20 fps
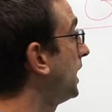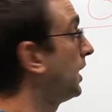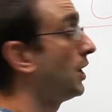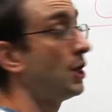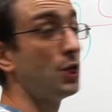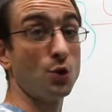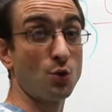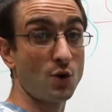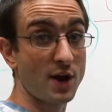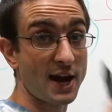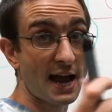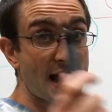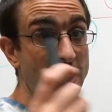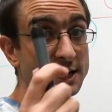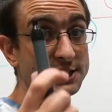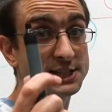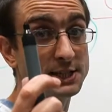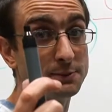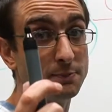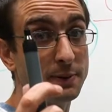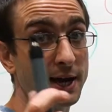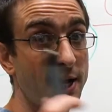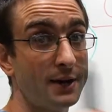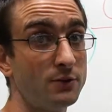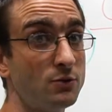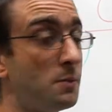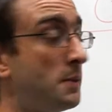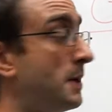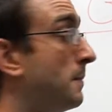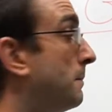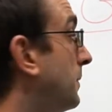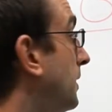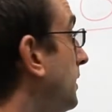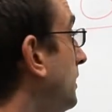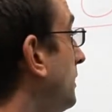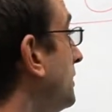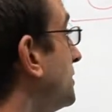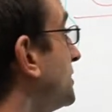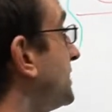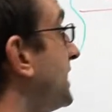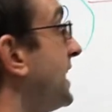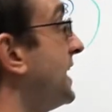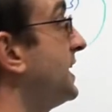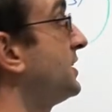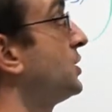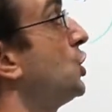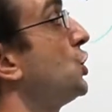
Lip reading: The reality pen, remember, says